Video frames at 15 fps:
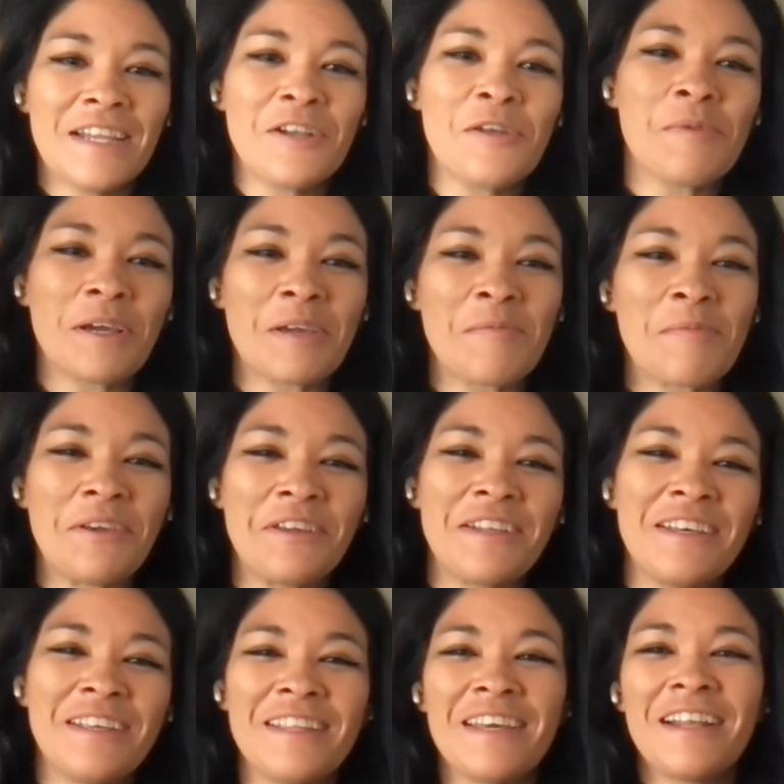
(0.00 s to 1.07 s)
on my
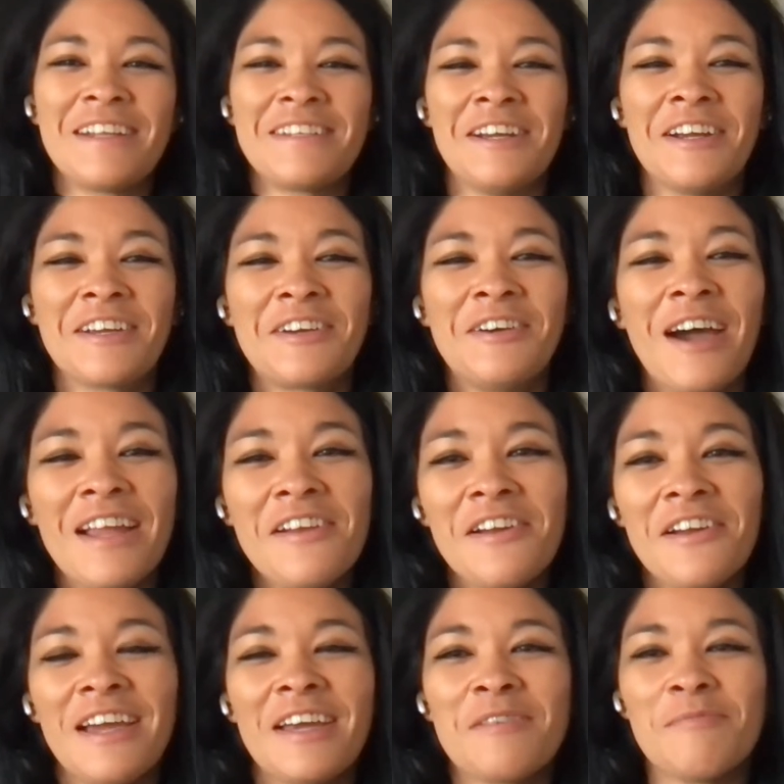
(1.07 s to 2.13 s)
computer that I don't quite
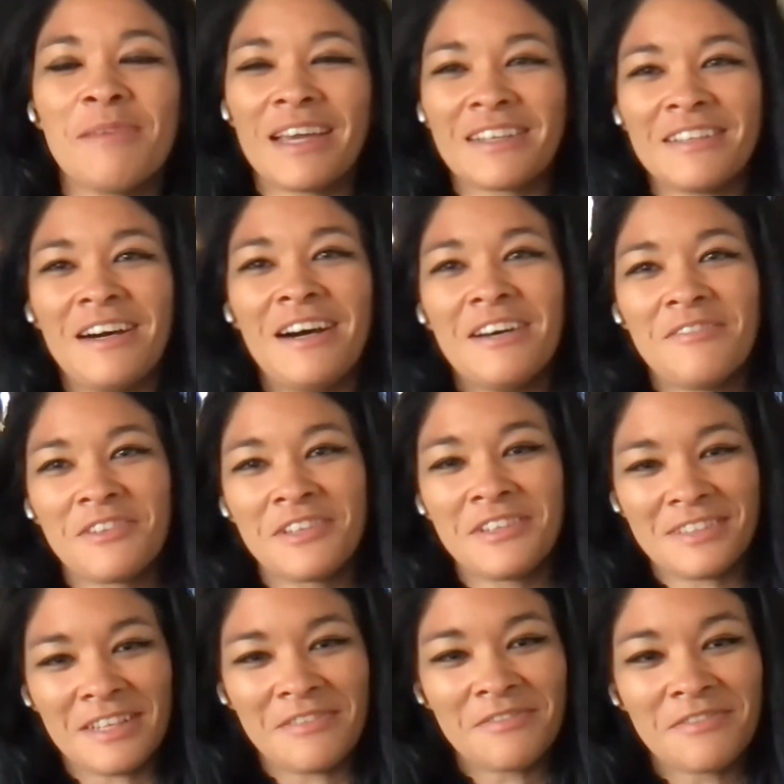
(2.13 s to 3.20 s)
know how to make live
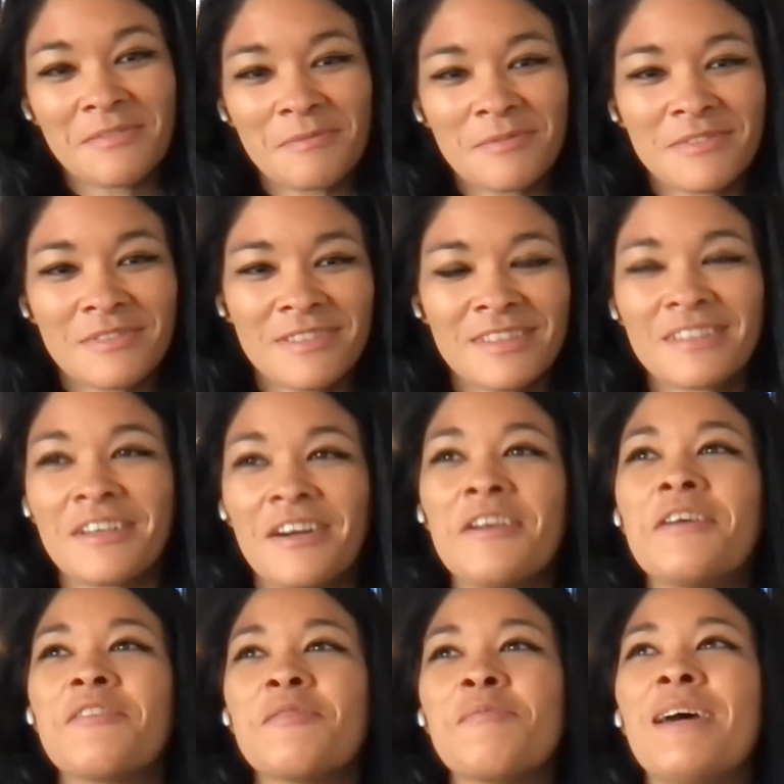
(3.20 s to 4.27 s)
because it's gone
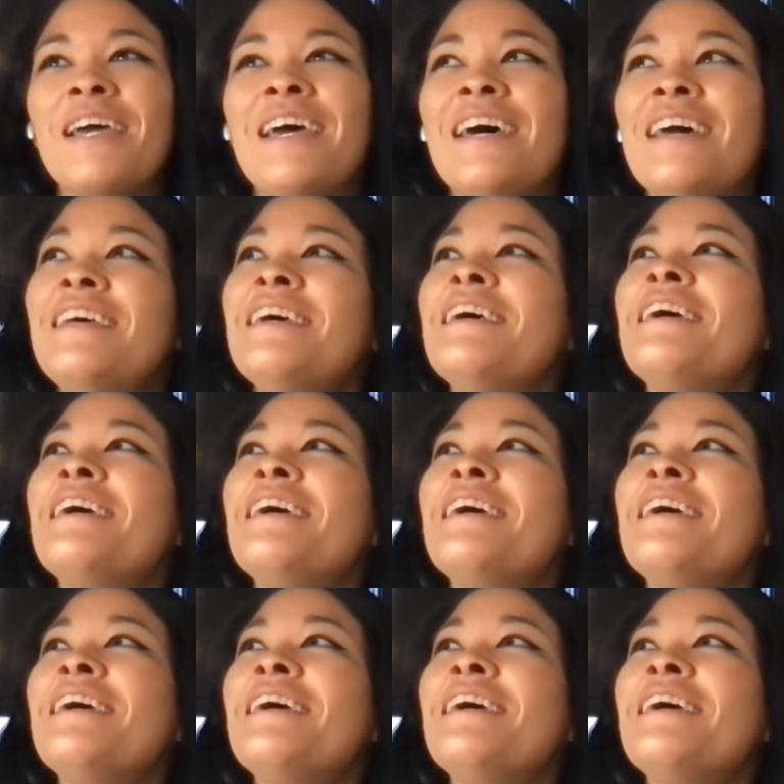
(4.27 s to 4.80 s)
over my head.